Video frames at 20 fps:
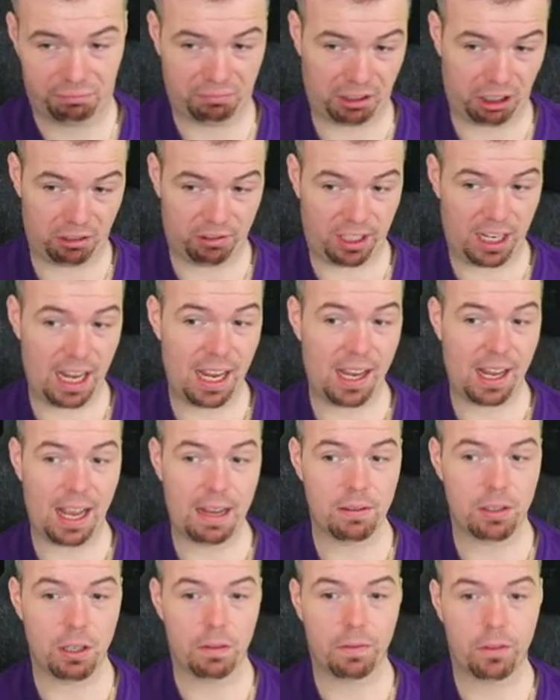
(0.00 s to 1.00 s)
Okay,
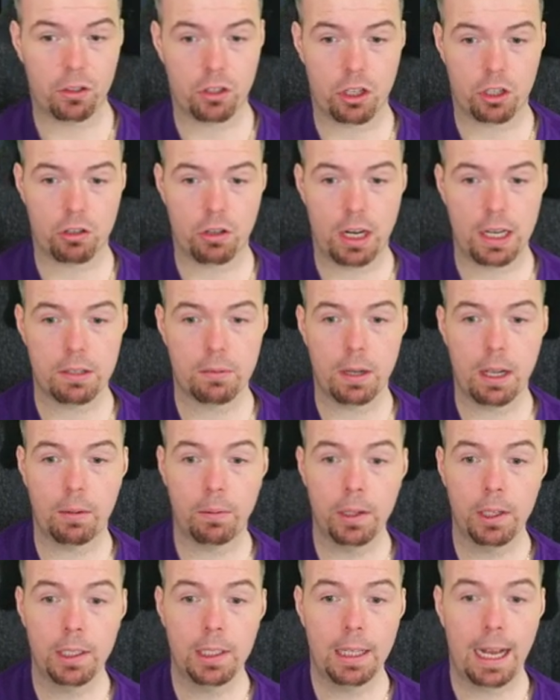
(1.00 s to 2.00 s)
outside foot shot trait as well.
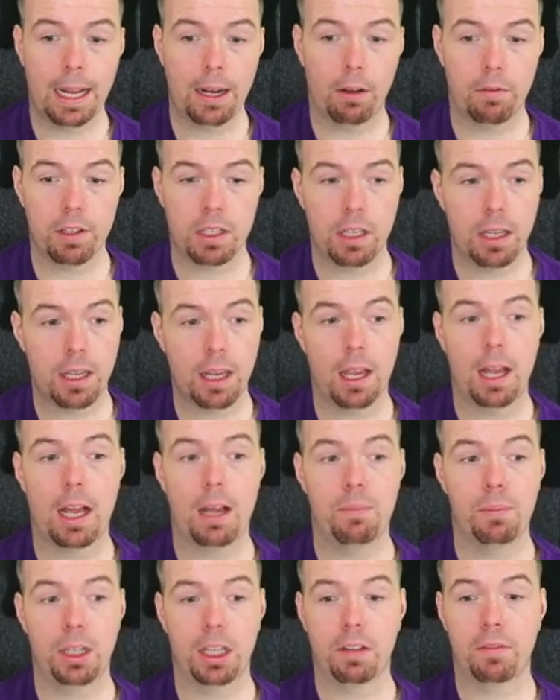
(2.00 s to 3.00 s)
And obviously,
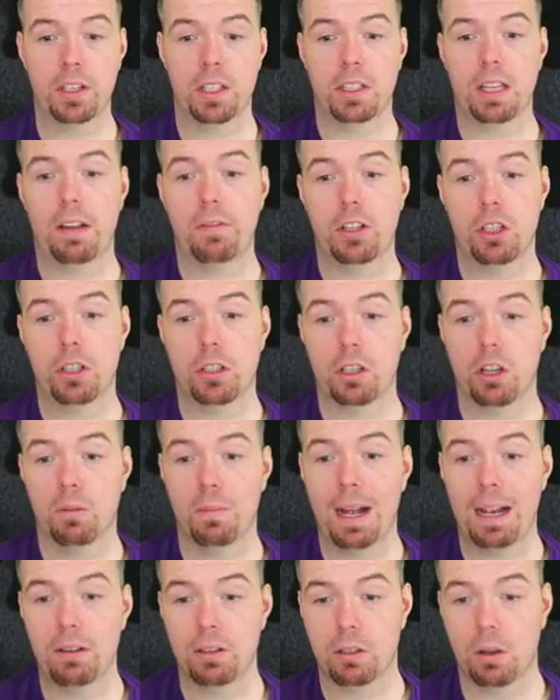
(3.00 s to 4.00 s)
Milinkovic Savage has come
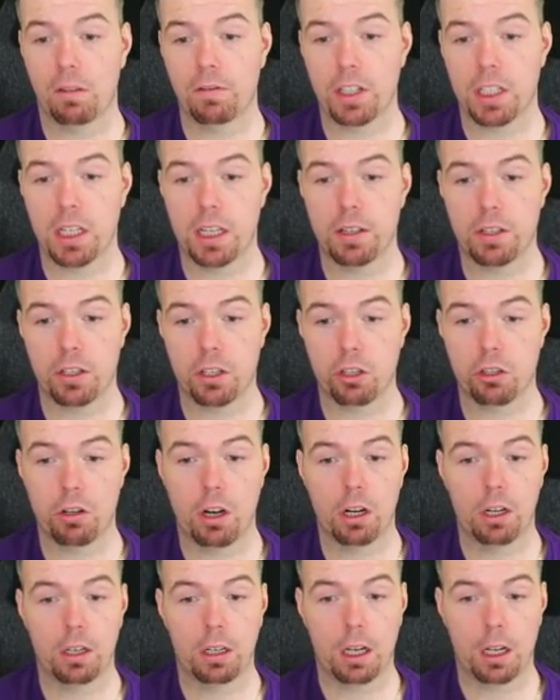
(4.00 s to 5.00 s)
out, so obviously there's a
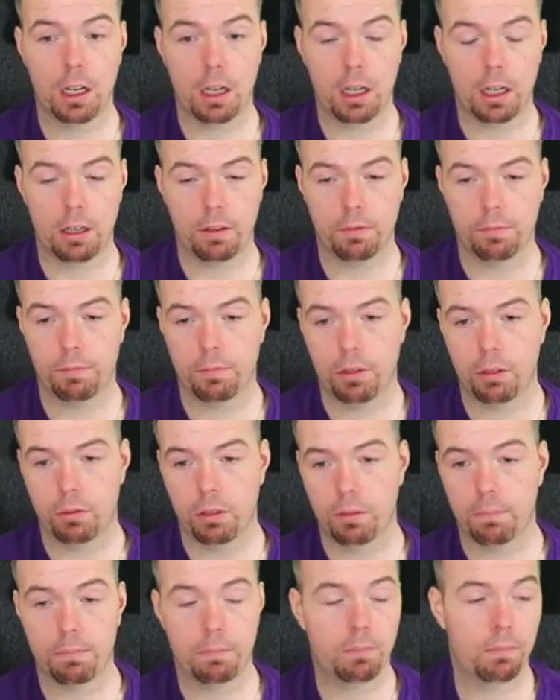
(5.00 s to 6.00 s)
strong, not
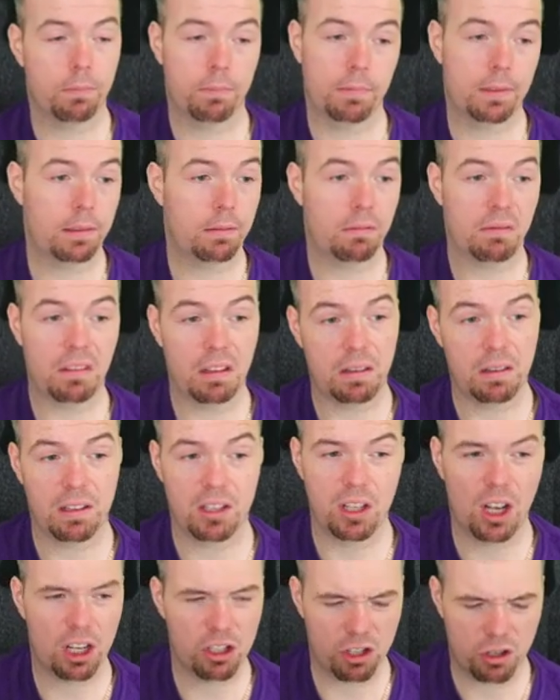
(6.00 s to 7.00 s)

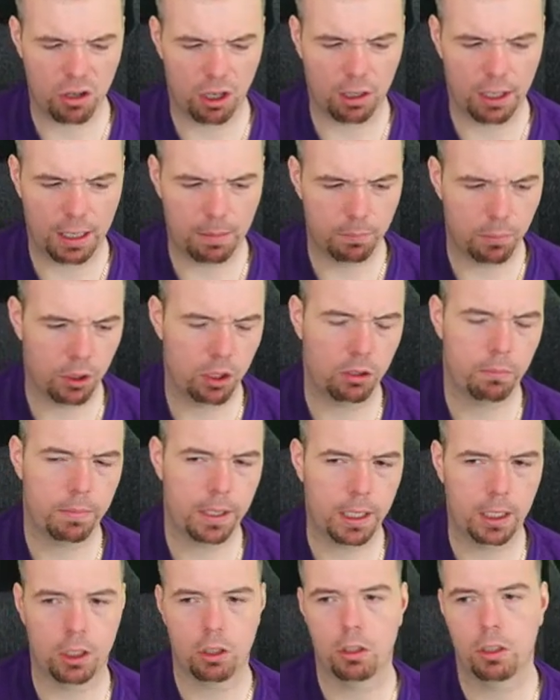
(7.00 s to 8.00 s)
a strong link, but there'll
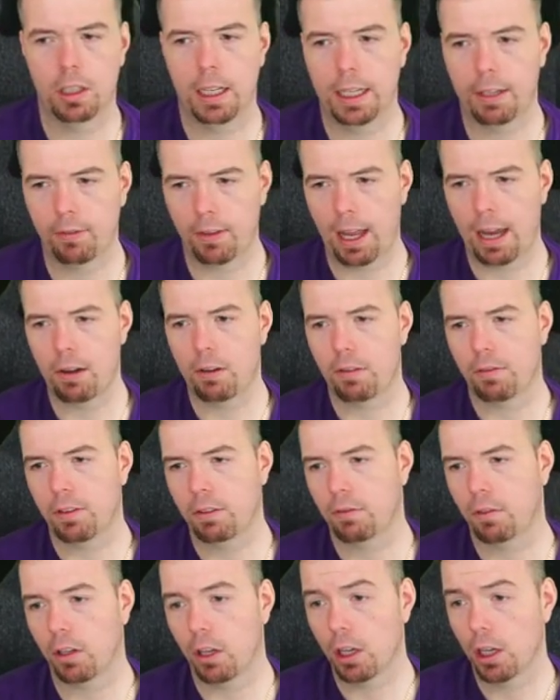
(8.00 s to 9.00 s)
be a good link there if
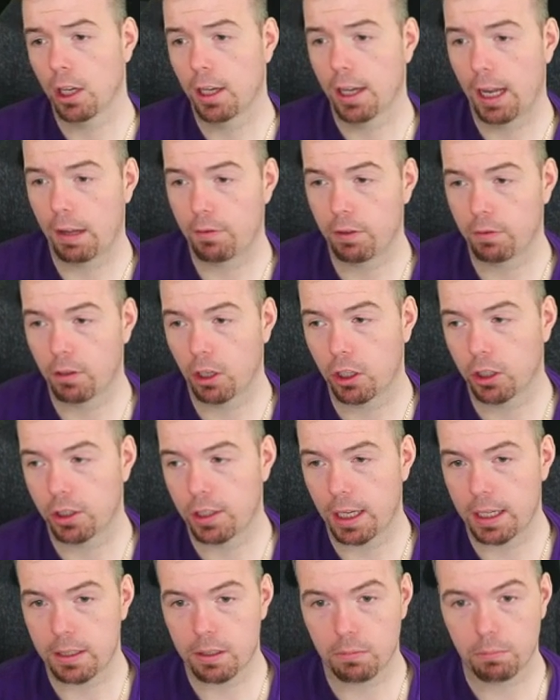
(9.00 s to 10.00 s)
you've got a
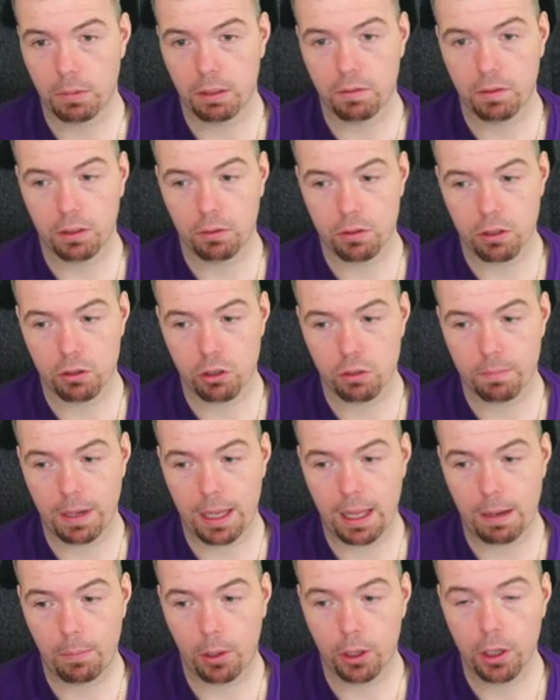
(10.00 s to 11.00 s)
decent midfield, so just bear
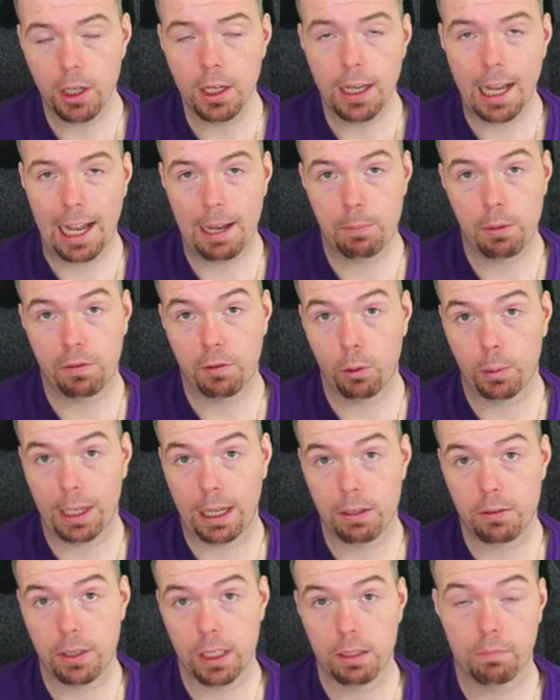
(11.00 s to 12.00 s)
that in mind. Before we get
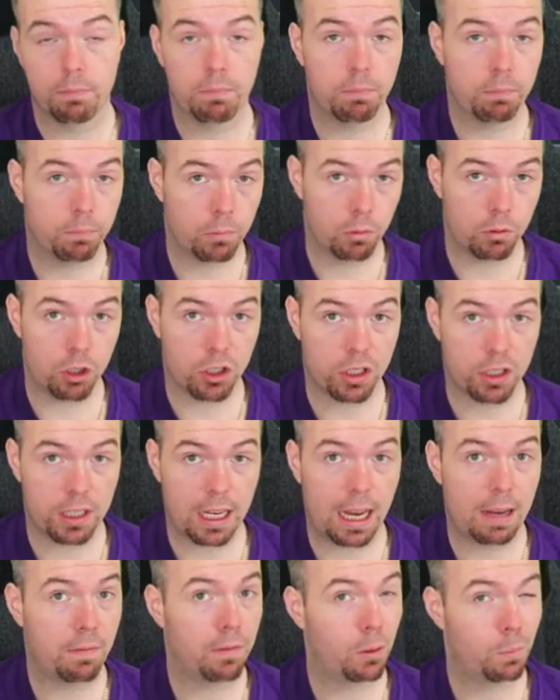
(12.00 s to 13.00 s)
into it, just to say,
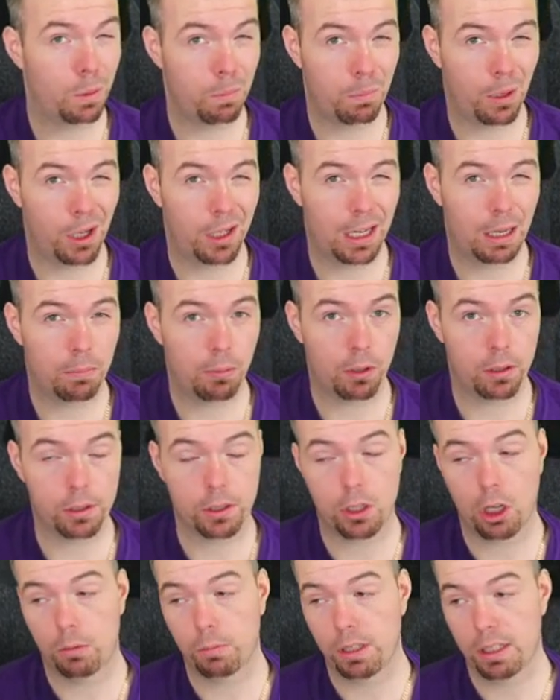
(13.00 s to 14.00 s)
footbin buy now, price is
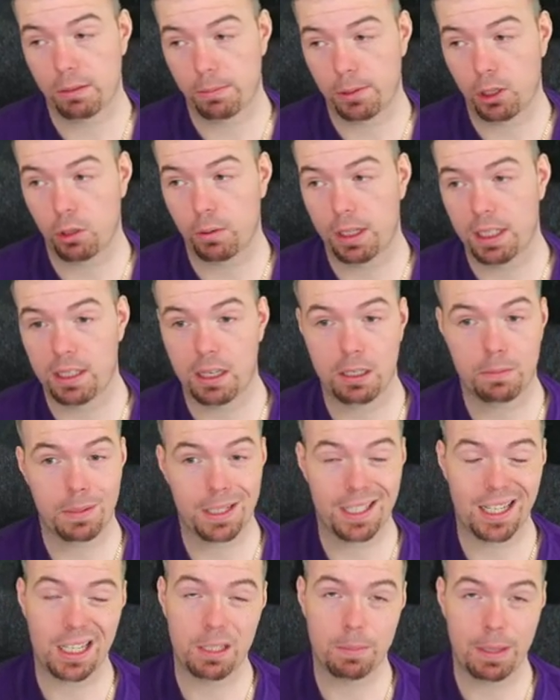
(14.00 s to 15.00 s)
time than doing this
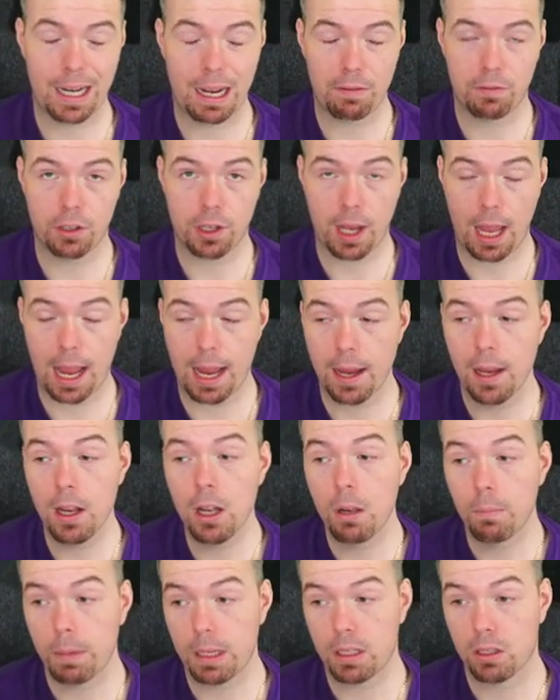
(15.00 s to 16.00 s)
SBC. It's been out for a day.
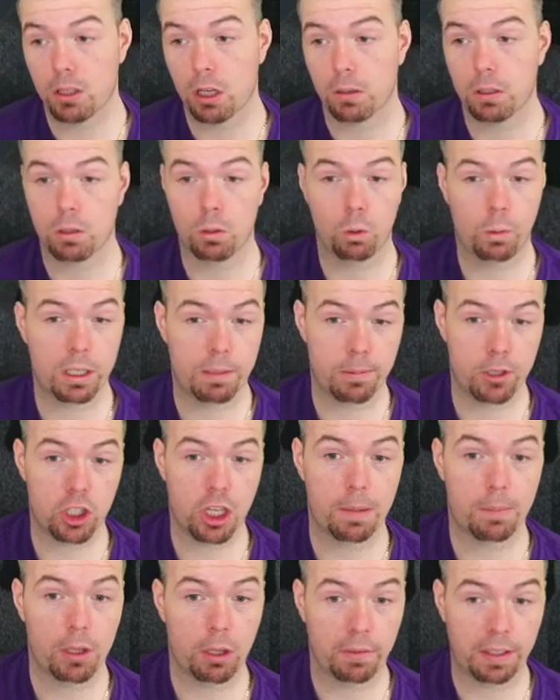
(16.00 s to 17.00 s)
Bids and snots will always be
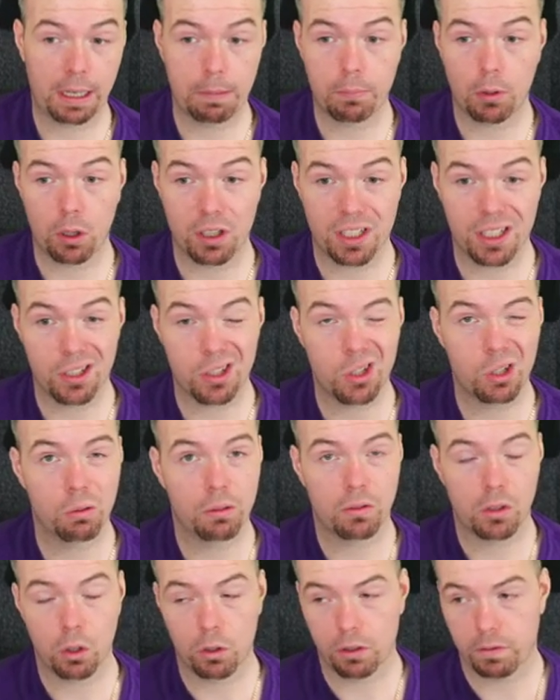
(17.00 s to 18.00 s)
cheaper. Don't forget, prices do,
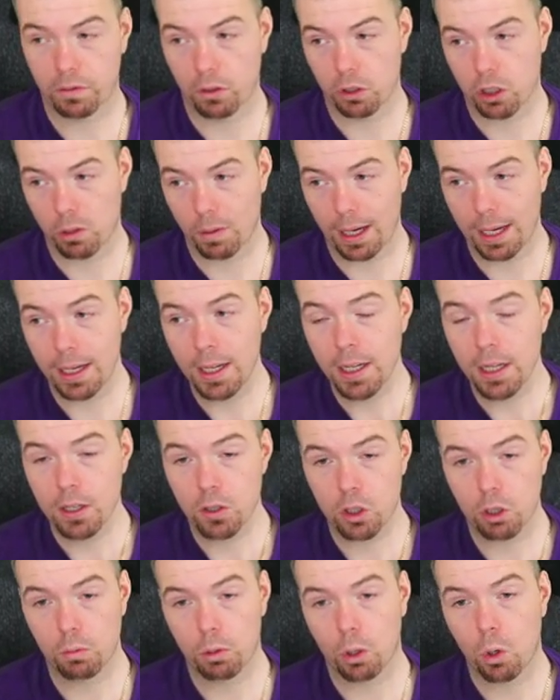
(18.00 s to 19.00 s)
of course, fluctuate.
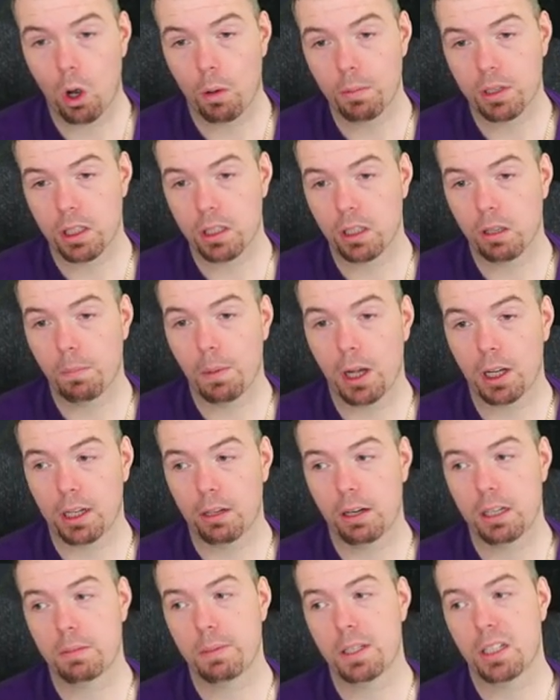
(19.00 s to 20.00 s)
So requirements is Lobotka
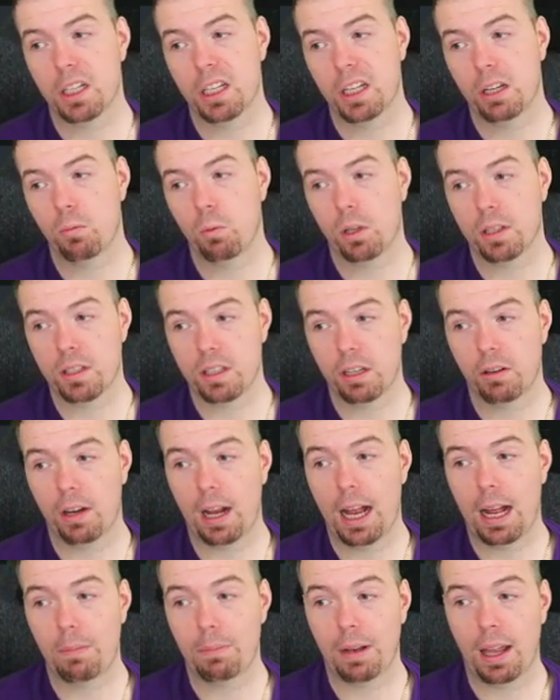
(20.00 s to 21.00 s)
SBC. You need one Serie
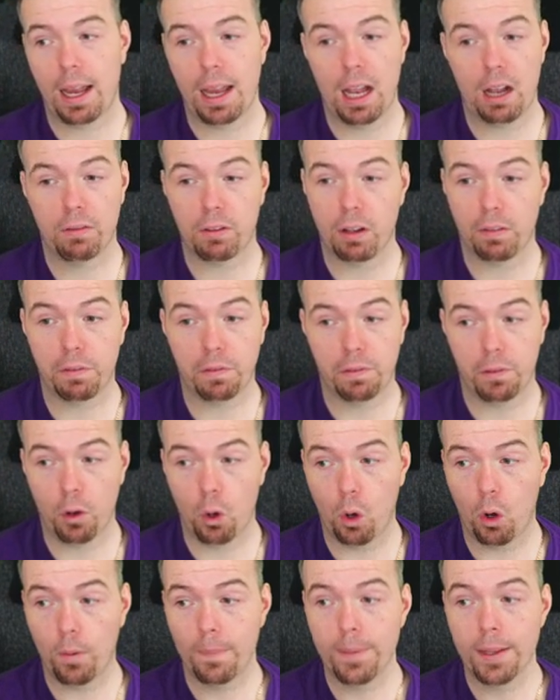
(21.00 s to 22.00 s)
A player. I've got four.